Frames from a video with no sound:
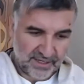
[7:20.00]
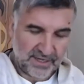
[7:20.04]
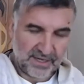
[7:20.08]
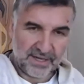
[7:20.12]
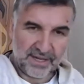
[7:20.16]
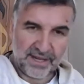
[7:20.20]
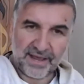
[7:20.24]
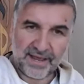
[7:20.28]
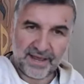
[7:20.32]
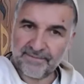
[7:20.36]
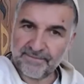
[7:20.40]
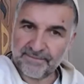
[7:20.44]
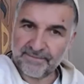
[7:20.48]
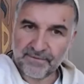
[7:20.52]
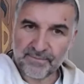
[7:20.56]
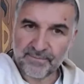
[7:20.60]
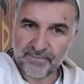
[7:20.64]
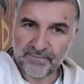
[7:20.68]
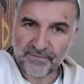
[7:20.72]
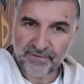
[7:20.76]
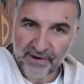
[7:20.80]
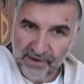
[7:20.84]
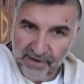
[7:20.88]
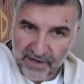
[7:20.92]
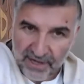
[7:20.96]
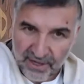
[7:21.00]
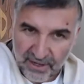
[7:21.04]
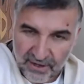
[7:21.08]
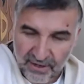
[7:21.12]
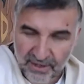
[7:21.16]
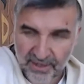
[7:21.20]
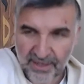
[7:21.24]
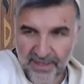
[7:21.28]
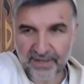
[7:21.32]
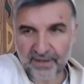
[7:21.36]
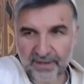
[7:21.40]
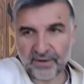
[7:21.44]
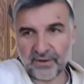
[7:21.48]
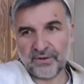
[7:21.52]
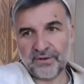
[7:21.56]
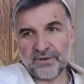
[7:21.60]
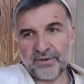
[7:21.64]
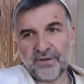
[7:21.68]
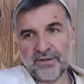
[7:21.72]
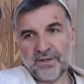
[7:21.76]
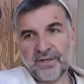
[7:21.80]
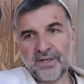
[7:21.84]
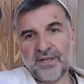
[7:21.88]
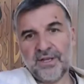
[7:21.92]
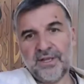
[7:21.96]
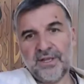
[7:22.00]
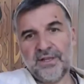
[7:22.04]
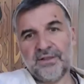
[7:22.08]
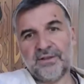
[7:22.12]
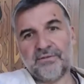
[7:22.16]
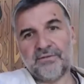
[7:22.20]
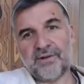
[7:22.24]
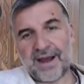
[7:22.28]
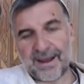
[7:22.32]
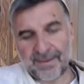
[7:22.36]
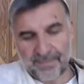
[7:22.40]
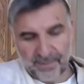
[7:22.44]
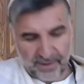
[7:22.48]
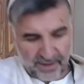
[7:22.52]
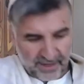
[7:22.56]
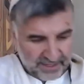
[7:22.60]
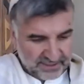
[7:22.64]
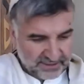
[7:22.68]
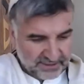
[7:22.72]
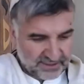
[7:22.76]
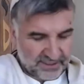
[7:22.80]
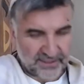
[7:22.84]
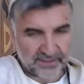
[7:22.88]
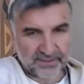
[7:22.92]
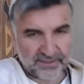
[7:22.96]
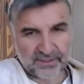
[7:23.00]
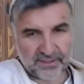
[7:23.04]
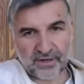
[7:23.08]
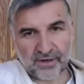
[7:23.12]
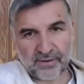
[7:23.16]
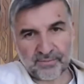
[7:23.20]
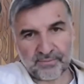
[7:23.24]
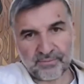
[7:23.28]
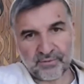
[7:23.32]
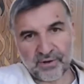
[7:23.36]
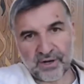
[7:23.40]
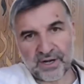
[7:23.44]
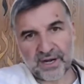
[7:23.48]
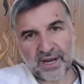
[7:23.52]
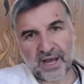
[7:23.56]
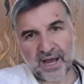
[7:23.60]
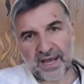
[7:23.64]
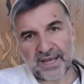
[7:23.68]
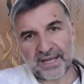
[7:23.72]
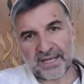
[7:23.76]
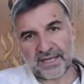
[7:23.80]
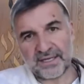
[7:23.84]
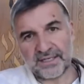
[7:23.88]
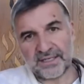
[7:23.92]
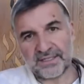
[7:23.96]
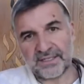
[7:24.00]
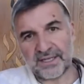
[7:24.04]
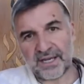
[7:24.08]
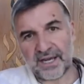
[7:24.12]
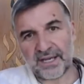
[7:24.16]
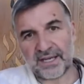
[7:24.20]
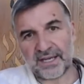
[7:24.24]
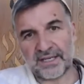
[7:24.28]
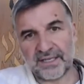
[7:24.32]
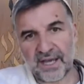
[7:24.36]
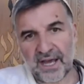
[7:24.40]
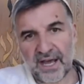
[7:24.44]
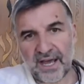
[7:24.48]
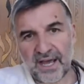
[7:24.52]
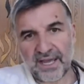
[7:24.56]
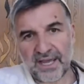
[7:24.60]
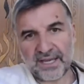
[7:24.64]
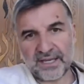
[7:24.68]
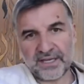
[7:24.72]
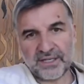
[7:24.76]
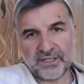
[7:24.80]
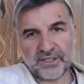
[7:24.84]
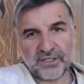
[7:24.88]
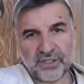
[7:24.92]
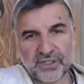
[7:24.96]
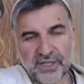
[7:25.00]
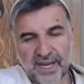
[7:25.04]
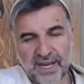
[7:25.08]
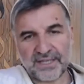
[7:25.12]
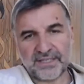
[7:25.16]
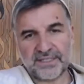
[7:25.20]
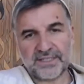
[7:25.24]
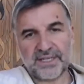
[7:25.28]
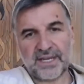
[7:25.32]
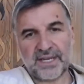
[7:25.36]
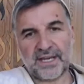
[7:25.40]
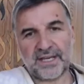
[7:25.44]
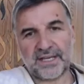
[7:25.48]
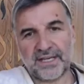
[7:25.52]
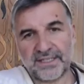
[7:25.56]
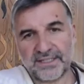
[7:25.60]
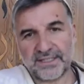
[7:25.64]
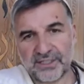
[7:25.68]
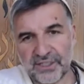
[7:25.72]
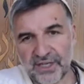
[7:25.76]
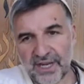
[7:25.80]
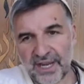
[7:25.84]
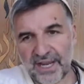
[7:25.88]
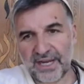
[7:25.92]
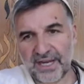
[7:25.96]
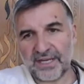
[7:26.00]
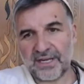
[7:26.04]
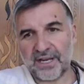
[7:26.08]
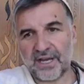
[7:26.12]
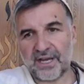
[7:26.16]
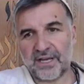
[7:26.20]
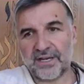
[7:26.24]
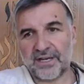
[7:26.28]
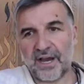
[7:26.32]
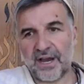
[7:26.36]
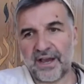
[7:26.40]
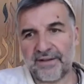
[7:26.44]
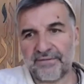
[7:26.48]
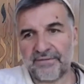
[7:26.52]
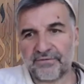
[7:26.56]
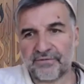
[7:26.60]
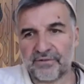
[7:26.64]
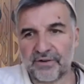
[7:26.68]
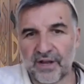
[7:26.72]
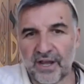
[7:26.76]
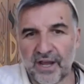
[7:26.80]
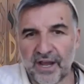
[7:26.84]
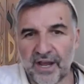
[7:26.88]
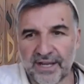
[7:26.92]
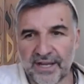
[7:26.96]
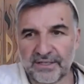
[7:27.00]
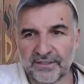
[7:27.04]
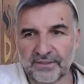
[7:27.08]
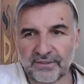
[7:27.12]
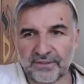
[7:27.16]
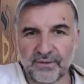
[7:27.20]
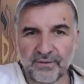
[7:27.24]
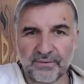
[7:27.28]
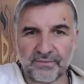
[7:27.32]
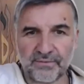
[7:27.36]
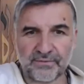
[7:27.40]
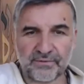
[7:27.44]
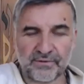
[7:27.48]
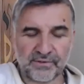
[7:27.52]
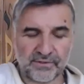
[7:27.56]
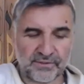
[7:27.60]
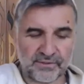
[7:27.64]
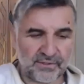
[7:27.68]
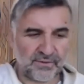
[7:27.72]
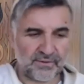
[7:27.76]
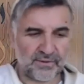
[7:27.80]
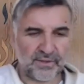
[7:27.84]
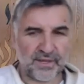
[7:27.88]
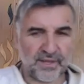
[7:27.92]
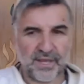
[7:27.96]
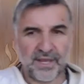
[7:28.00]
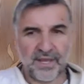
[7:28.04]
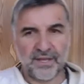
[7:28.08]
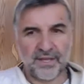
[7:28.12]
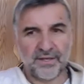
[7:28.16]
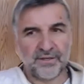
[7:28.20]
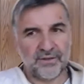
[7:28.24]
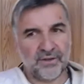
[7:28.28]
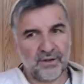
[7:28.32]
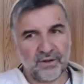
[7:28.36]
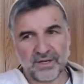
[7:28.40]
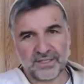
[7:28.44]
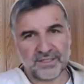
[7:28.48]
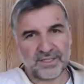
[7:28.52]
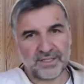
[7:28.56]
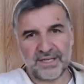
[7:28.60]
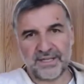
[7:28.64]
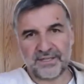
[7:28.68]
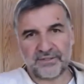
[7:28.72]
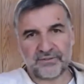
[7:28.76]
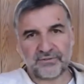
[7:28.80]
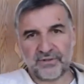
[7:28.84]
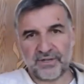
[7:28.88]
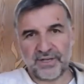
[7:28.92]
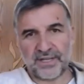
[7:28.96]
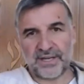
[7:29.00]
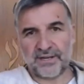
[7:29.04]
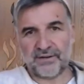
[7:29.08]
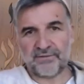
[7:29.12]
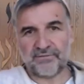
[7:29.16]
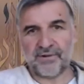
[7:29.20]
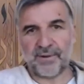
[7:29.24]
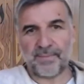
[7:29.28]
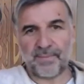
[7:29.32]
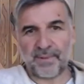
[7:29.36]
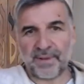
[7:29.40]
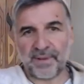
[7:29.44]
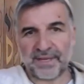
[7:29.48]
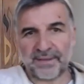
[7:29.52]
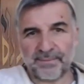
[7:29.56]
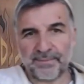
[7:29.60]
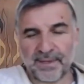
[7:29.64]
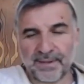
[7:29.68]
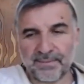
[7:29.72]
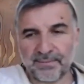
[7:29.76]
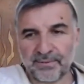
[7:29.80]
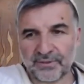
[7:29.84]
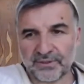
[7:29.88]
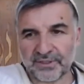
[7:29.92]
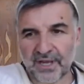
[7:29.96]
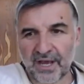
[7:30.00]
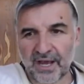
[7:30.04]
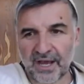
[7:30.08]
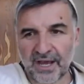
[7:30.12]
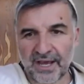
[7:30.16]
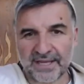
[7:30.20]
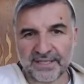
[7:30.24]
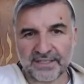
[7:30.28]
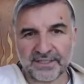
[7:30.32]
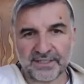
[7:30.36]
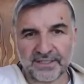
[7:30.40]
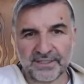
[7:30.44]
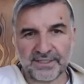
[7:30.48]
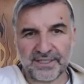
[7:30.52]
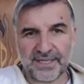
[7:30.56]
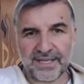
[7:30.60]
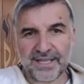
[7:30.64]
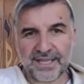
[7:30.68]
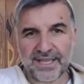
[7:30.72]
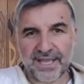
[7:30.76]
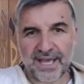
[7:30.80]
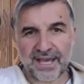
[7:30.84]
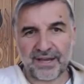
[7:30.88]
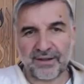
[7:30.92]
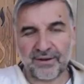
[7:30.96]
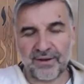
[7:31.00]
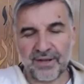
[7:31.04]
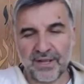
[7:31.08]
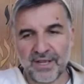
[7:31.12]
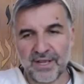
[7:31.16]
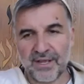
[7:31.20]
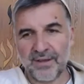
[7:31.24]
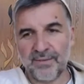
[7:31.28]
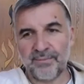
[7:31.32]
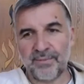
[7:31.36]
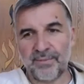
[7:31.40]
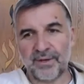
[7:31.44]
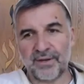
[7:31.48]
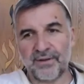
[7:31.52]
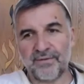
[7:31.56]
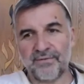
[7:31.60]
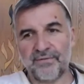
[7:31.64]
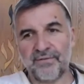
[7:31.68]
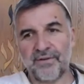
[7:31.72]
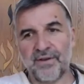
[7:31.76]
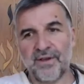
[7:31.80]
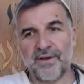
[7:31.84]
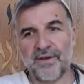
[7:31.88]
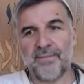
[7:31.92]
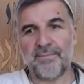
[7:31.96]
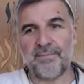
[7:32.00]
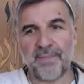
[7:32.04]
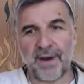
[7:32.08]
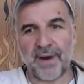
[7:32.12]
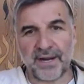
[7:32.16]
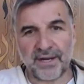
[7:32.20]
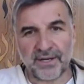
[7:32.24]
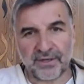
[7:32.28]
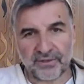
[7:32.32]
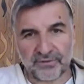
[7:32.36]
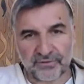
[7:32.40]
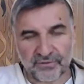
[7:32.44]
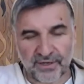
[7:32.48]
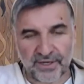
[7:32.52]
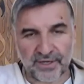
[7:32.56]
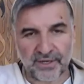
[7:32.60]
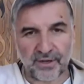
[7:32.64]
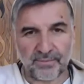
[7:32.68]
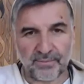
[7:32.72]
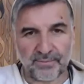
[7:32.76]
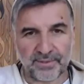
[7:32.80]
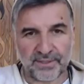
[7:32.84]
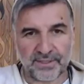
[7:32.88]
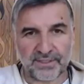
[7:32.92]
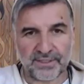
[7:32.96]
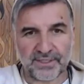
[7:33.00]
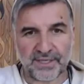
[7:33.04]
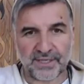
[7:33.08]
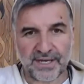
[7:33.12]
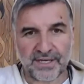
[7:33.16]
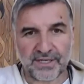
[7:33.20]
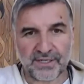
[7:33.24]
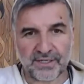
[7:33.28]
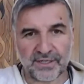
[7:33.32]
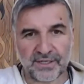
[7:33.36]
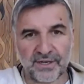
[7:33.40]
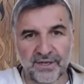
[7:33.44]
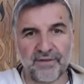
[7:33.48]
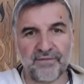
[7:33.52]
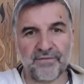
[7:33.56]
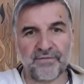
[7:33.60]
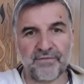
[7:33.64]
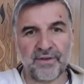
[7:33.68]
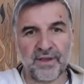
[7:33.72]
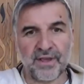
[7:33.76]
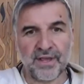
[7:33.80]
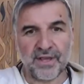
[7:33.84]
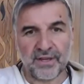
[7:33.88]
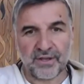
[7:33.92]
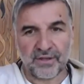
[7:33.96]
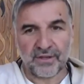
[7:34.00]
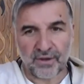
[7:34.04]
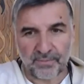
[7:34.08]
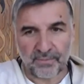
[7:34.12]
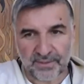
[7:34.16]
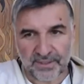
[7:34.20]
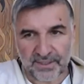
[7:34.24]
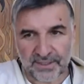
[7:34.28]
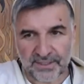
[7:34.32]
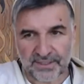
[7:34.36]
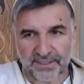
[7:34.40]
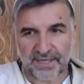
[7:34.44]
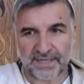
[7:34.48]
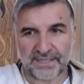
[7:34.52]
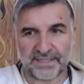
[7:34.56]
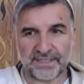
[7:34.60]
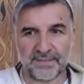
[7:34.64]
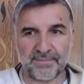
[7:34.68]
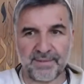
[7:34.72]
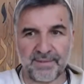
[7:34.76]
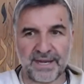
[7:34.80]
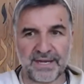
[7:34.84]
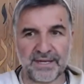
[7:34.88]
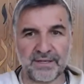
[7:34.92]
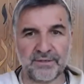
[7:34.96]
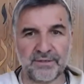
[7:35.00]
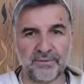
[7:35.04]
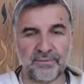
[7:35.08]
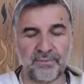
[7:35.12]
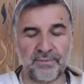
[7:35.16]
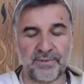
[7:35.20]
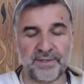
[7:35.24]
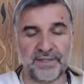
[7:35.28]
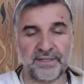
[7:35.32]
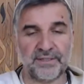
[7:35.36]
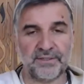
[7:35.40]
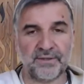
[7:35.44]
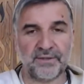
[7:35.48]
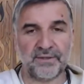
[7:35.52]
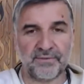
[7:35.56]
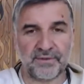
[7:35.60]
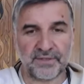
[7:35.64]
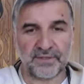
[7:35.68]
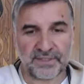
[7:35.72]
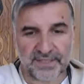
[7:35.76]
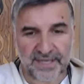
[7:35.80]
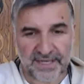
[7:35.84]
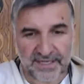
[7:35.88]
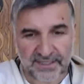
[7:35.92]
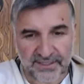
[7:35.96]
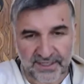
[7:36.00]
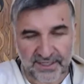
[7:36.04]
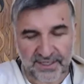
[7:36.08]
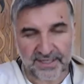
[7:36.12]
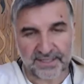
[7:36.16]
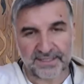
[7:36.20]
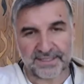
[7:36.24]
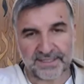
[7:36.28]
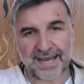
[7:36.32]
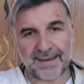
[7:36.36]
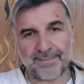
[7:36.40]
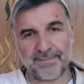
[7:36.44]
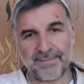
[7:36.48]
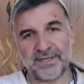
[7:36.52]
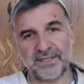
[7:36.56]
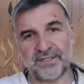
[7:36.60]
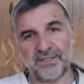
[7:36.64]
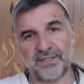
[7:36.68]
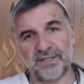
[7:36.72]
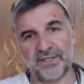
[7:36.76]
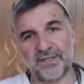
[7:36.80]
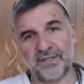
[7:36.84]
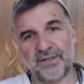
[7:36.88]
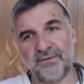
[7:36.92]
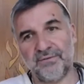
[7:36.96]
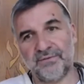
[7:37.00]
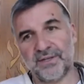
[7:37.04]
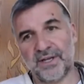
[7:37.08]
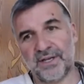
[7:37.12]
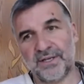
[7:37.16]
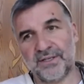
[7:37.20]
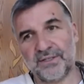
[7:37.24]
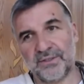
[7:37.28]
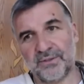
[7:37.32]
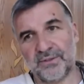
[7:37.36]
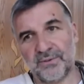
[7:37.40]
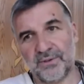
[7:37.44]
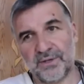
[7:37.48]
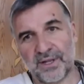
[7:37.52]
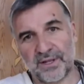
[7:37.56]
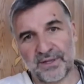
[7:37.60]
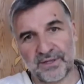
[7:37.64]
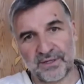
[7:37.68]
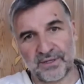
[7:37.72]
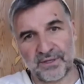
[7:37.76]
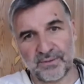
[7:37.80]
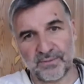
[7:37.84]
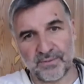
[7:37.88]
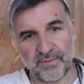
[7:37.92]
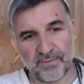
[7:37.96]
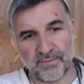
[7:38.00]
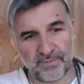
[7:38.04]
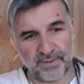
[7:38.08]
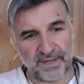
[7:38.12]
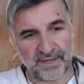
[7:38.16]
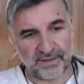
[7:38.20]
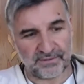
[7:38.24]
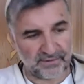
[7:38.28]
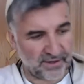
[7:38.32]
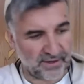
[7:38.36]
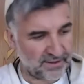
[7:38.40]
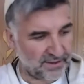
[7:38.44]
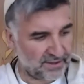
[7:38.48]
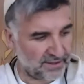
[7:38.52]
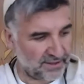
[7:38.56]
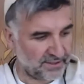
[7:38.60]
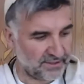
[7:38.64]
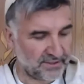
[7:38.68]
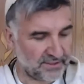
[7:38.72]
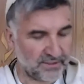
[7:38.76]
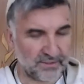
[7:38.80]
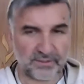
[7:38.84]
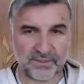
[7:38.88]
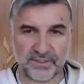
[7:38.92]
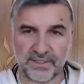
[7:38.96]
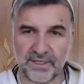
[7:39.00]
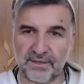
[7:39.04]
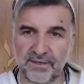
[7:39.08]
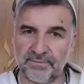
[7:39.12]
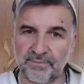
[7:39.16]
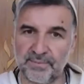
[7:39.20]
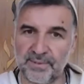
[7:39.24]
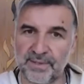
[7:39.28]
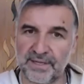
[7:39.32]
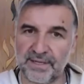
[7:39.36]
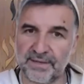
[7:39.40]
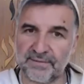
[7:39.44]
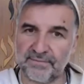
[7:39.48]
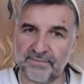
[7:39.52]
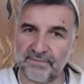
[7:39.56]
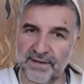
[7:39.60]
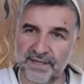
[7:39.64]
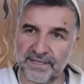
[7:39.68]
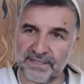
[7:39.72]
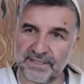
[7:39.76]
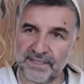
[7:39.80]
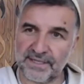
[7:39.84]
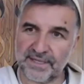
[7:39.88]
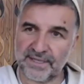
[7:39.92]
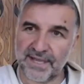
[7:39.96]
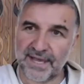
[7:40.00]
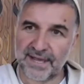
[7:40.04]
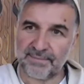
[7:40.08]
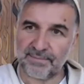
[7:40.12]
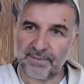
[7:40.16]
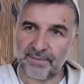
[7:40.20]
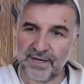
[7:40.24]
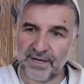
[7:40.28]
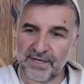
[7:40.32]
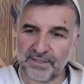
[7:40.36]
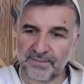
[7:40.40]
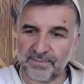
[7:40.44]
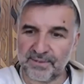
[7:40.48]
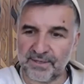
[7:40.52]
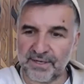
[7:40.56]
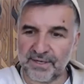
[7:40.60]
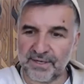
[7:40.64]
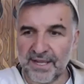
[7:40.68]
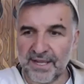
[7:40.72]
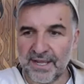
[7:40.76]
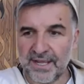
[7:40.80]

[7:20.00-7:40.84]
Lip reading: And from very early on, the rabbis interpret ayin tachit ayin, shein tachat shein, an eye for an eye and a tooth for a tooth, not as literally ripping people's eyes and teeth out, but of monetary compensation, of compensating medical bills, of assessing the damage that you've done to another human being rather than yourself being inflicted in that punishment.